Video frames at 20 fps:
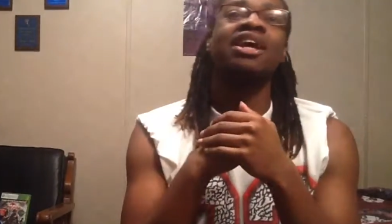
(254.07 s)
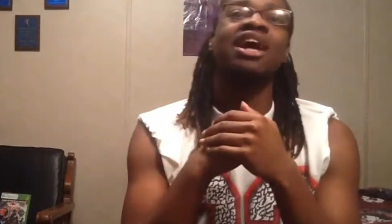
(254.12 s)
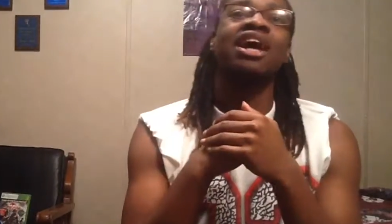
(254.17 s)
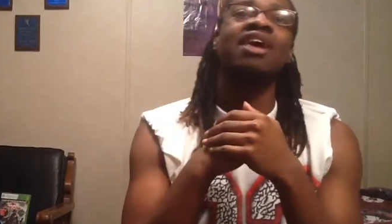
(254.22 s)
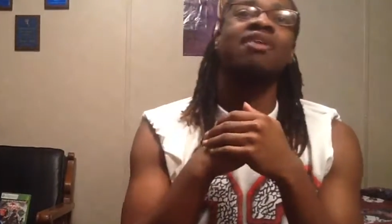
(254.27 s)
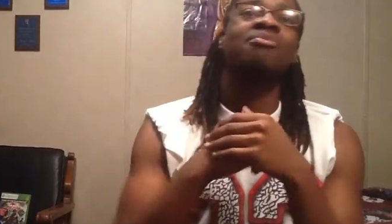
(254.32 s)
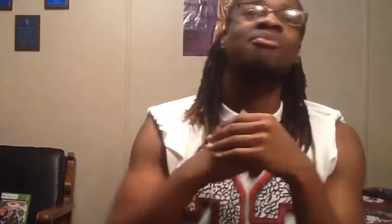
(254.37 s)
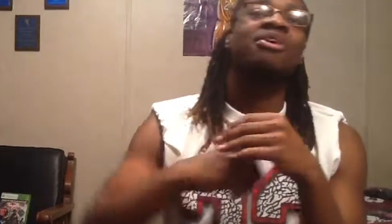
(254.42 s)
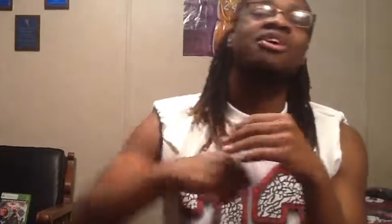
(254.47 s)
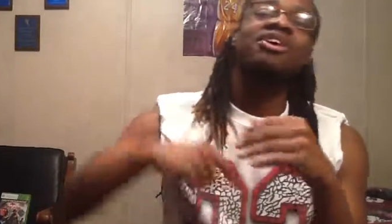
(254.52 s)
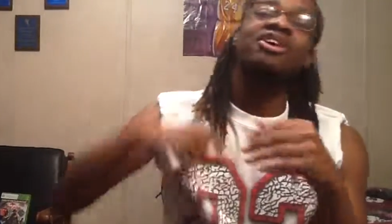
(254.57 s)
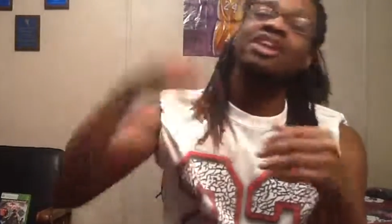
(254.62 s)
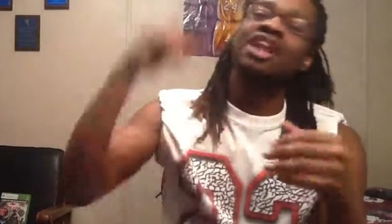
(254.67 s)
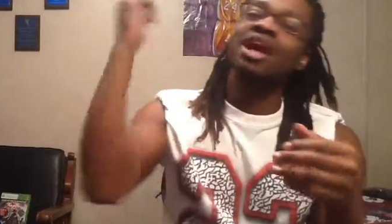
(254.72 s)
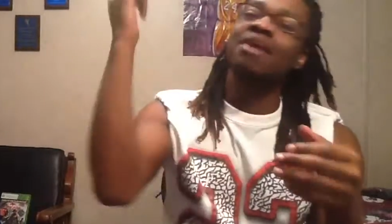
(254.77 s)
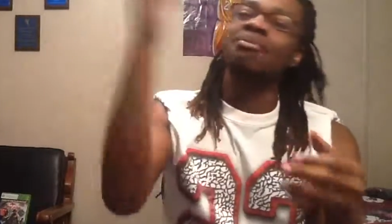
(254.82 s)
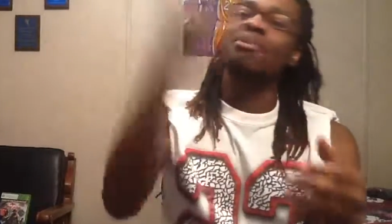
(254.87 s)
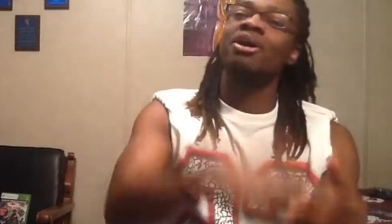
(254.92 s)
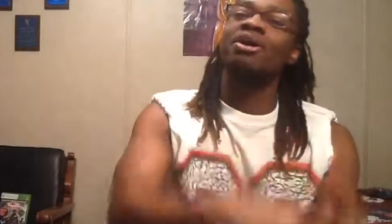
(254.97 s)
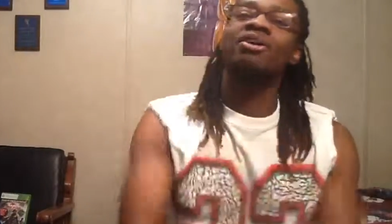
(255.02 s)
Hey, but if you
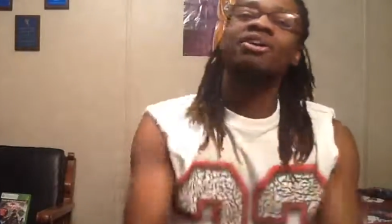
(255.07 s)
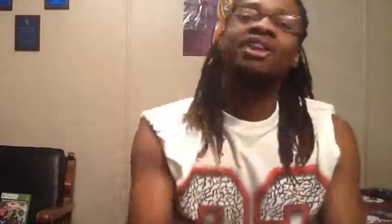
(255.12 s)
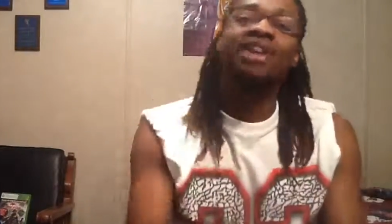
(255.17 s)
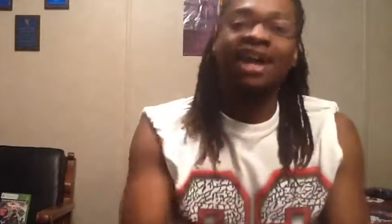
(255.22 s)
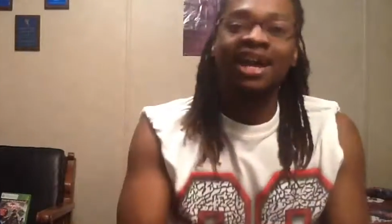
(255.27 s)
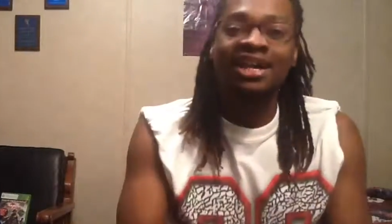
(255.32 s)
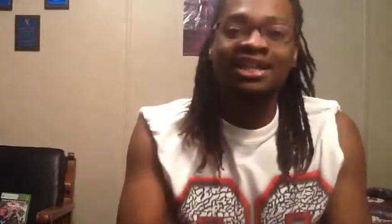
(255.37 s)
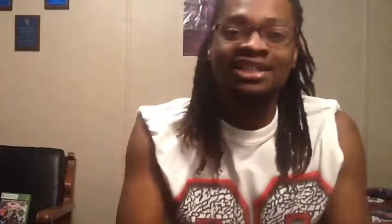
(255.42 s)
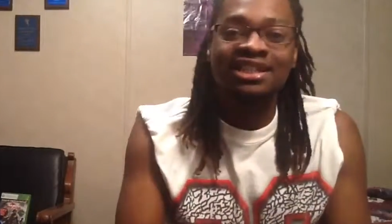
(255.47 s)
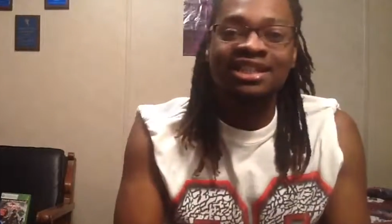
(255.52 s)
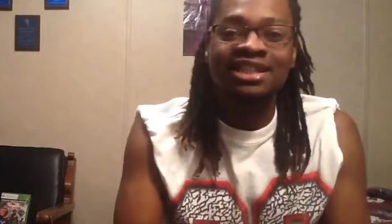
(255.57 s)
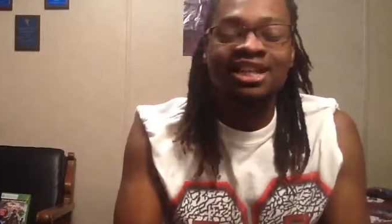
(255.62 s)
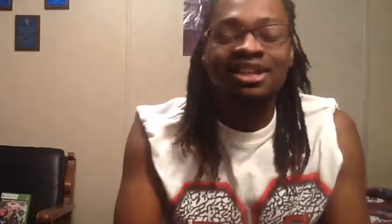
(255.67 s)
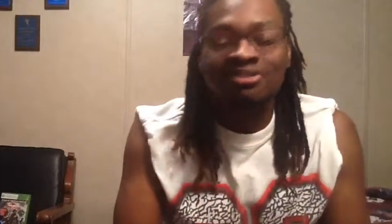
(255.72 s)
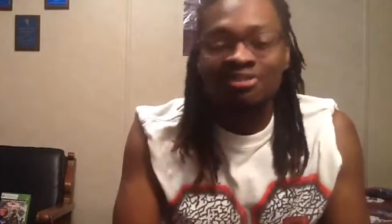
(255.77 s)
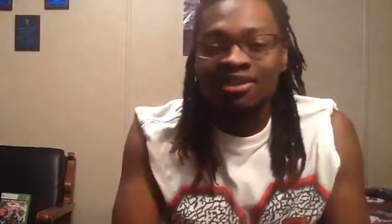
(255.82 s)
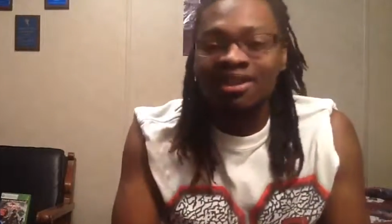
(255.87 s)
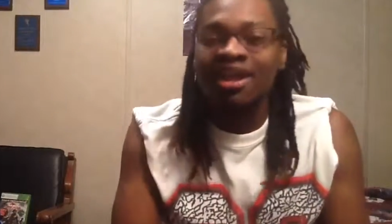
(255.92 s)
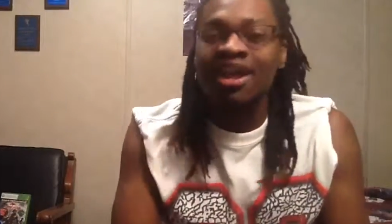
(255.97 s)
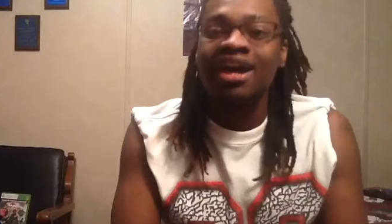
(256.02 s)
like my reaction,
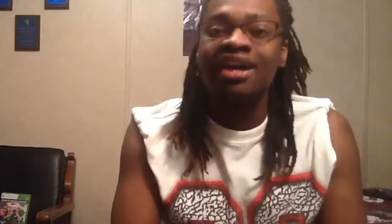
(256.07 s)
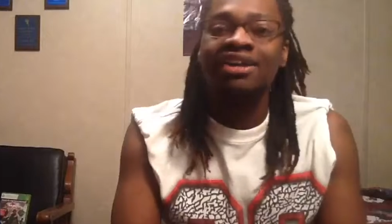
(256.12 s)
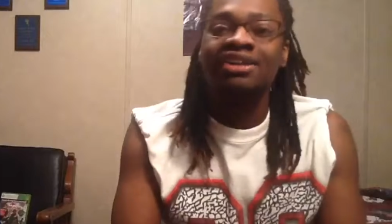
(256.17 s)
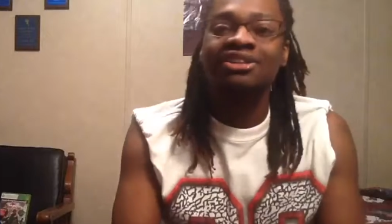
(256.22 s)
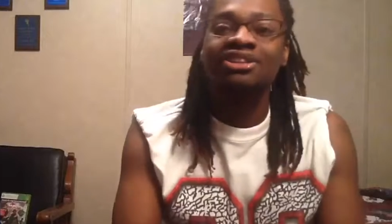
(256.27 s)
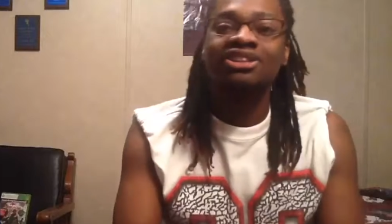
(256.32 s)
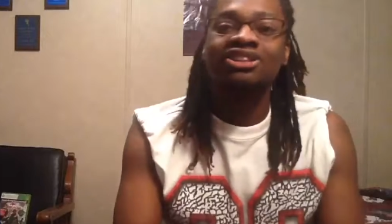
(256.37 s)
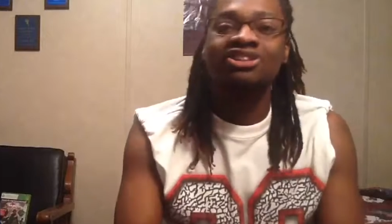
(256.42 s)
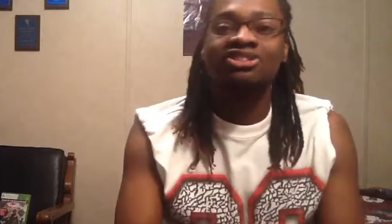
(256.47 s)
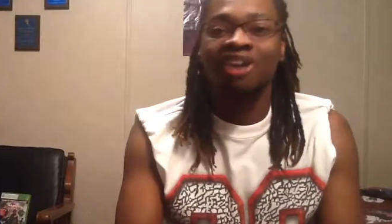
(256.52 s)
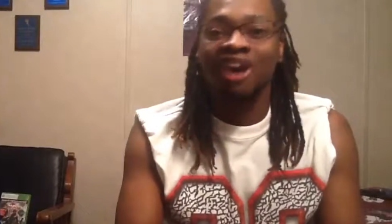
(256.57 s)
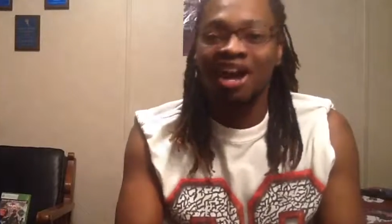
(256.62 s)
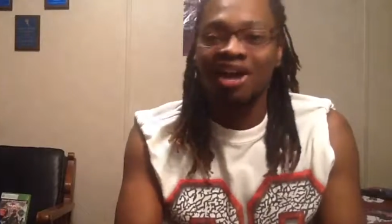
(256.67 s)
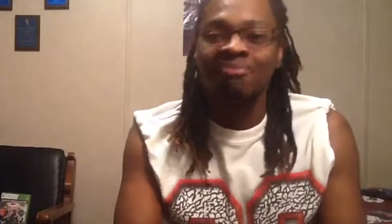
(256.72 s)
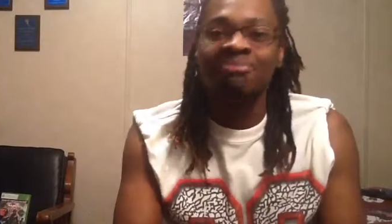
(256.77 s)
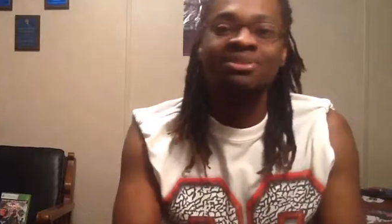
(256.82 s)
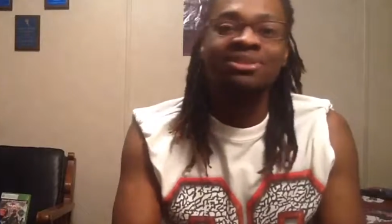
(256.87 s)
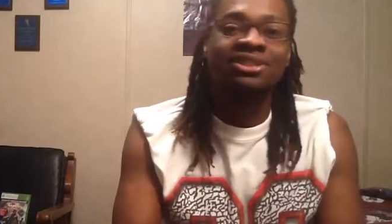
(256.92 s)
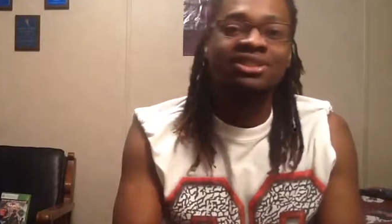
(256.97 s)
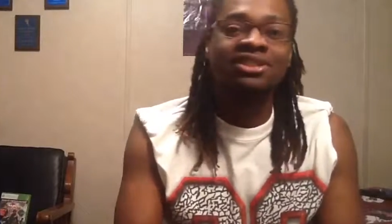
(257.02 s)
leave a like,
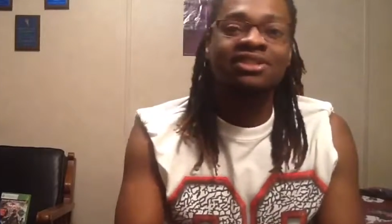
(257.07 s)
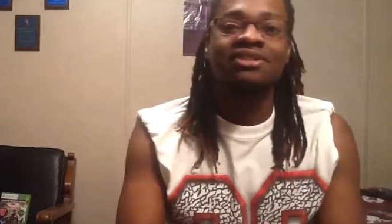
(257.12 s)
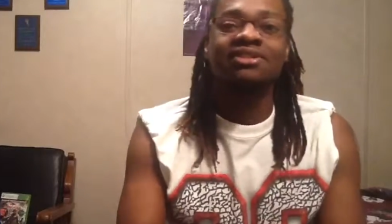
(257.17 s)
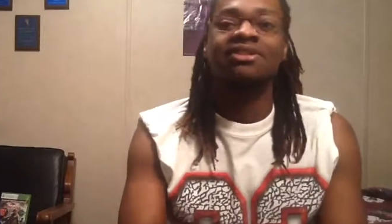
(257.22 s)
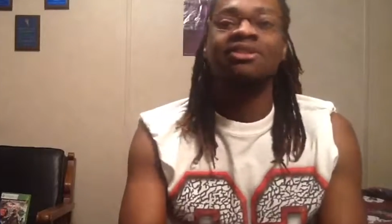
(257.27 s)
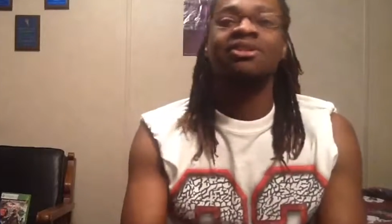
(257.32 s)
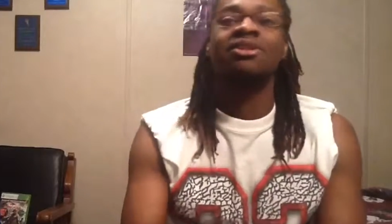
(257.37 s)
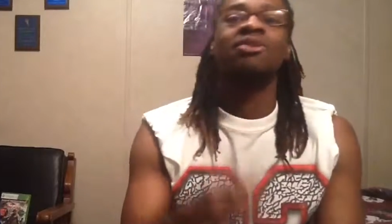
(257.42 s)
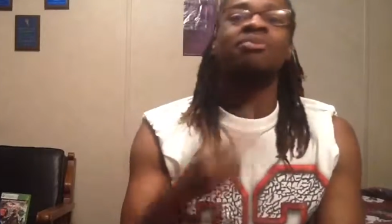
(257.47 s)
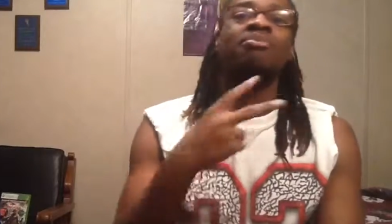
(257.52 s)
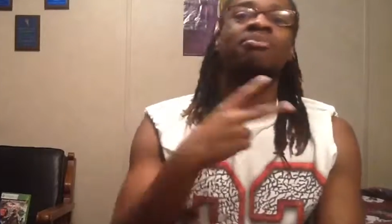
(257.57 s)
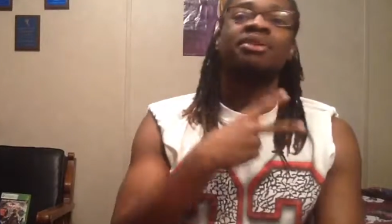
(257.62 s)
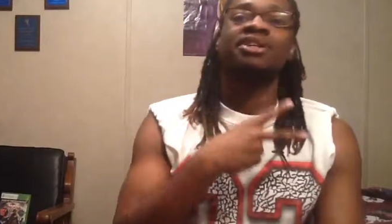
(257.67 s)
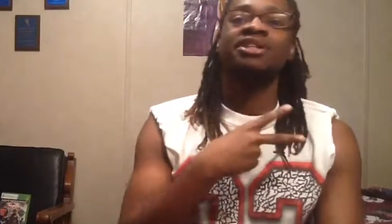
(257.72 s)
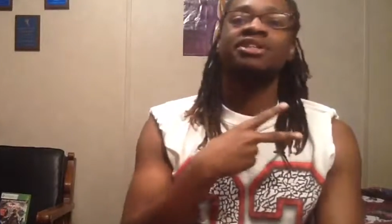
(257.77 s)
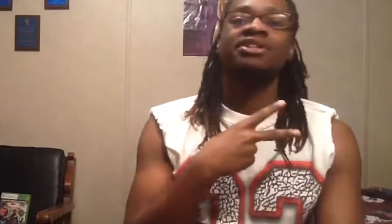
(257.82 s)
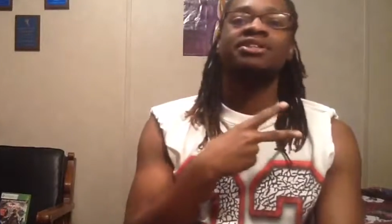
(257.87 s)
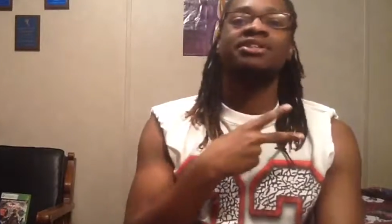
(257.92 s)
subscribe, and share. Peace.